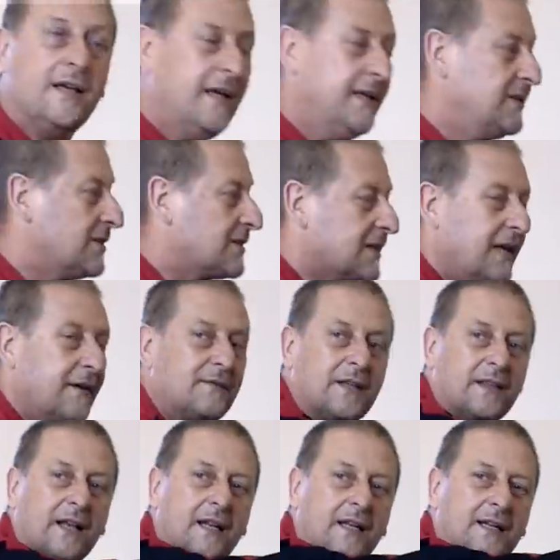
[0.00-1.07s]
He just left
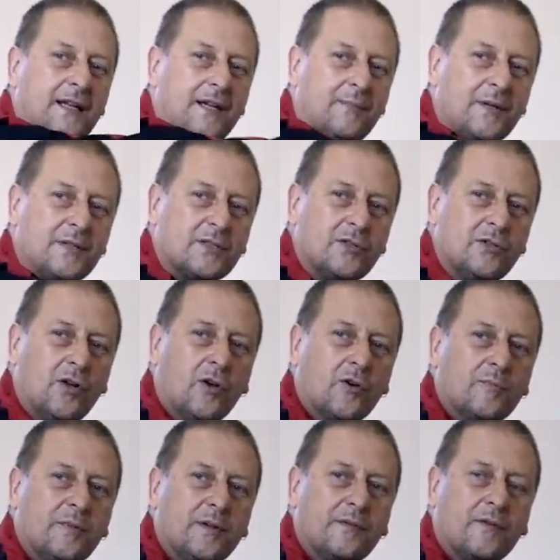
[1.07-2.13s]
it a little bit too
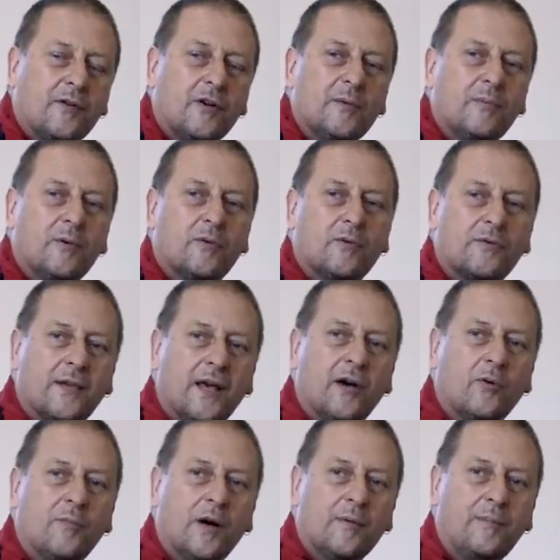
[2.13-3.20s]
long before he brought the
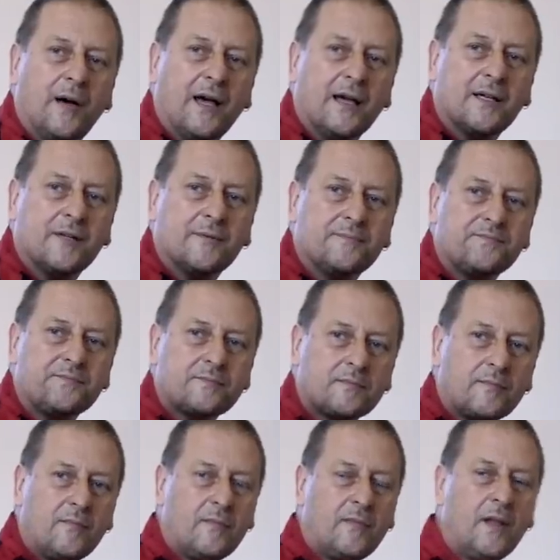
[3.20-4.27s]
elbow back.
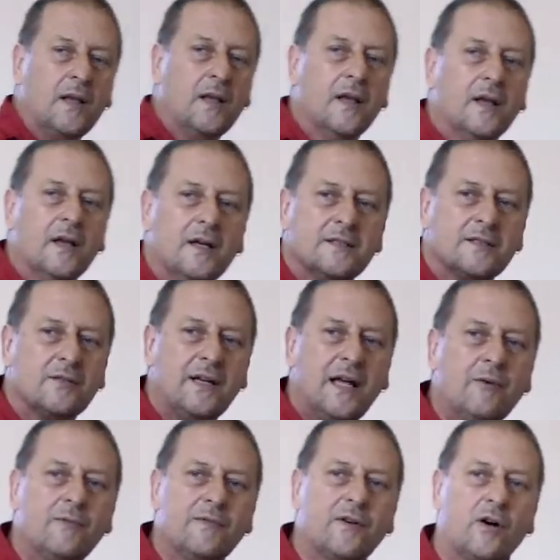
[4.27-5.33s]
So
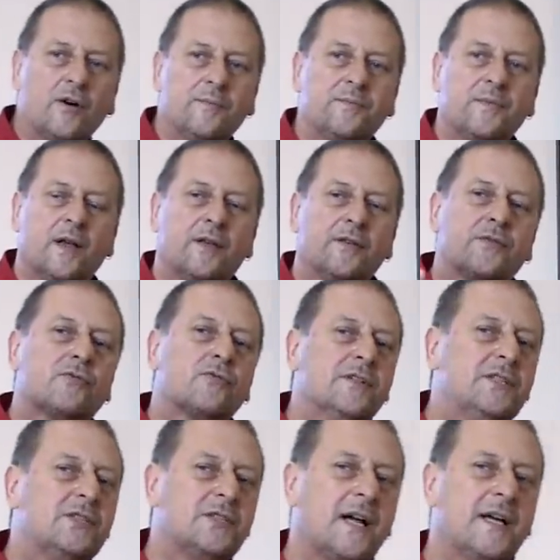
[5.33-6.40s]
now we've got
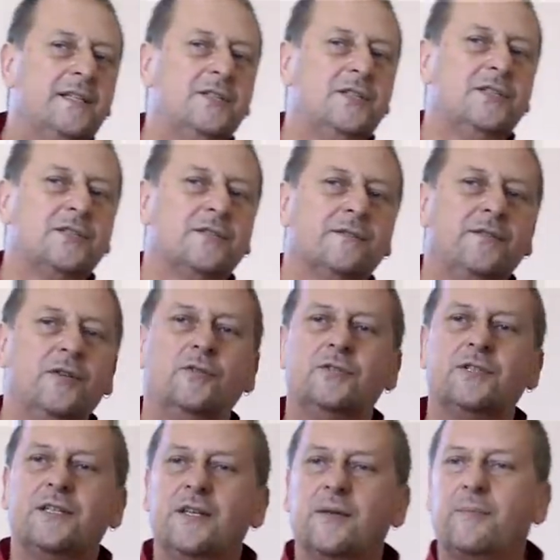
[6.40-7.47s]
3 stages of
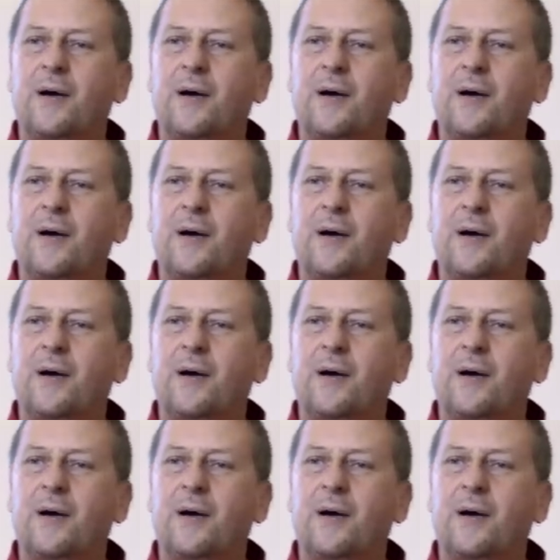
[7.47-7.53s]
using the